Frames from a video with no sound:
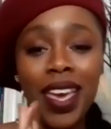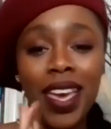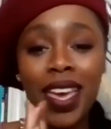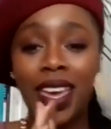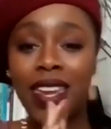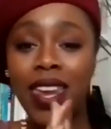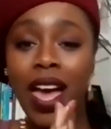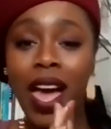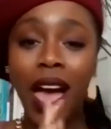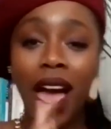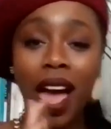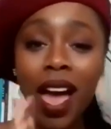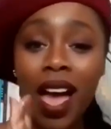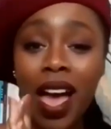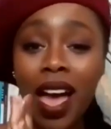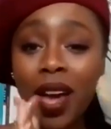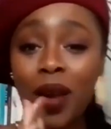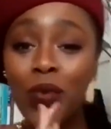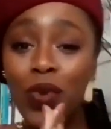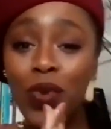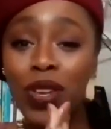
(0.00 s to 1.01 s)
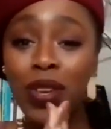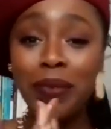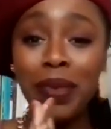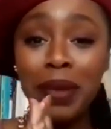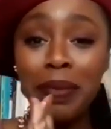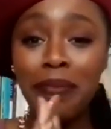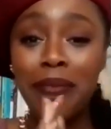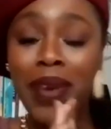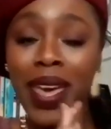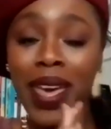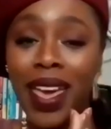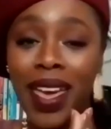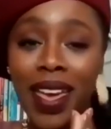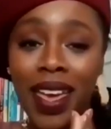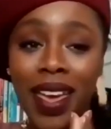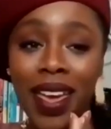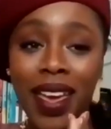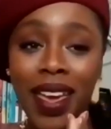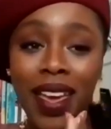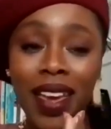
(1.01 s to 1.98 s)
And I will be
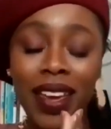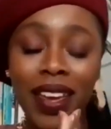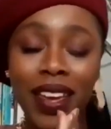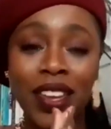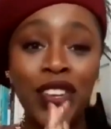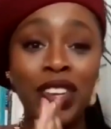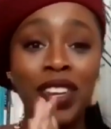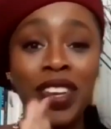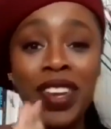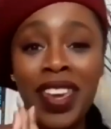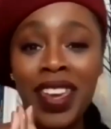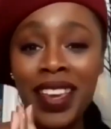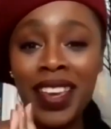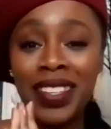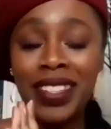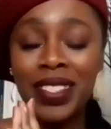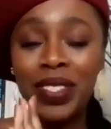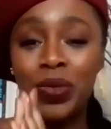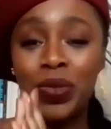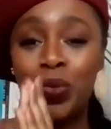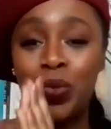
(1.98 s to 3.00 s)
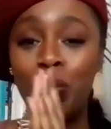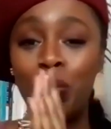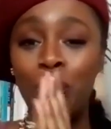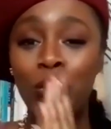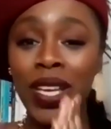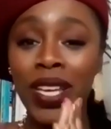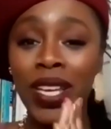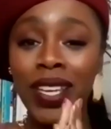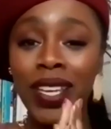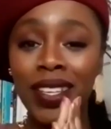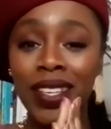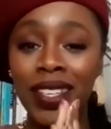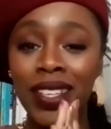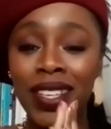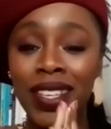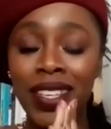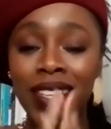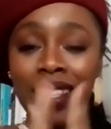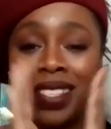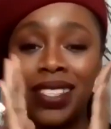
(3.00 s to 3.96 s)
back next week,
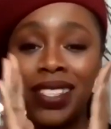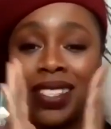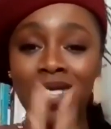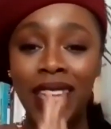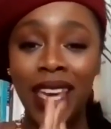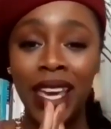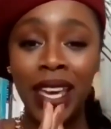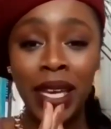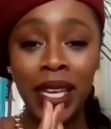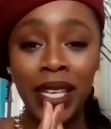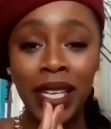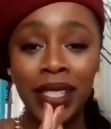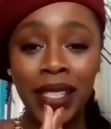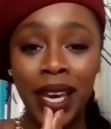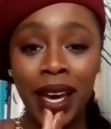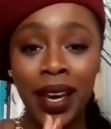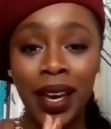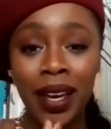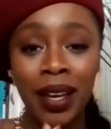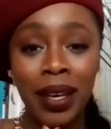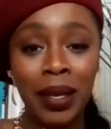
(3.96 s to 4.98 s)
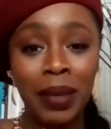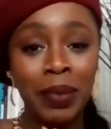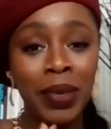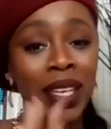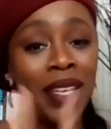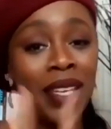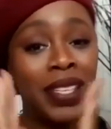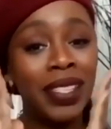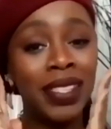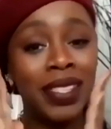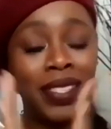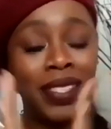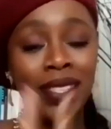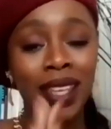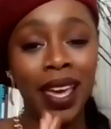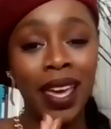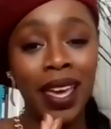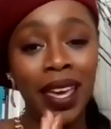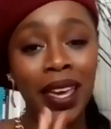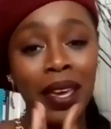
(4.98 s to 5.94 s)
same time,
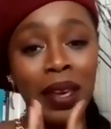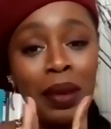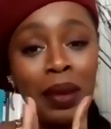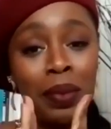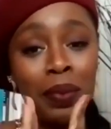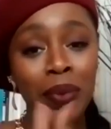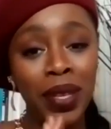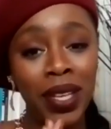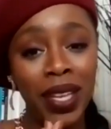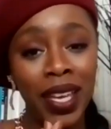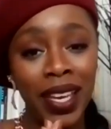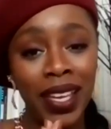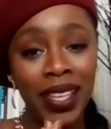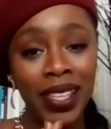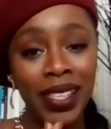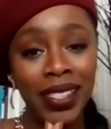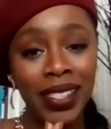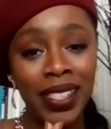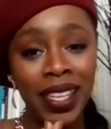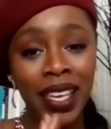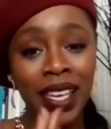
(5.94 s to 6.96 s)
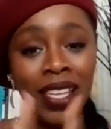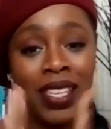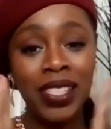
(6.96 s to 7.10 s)
same place.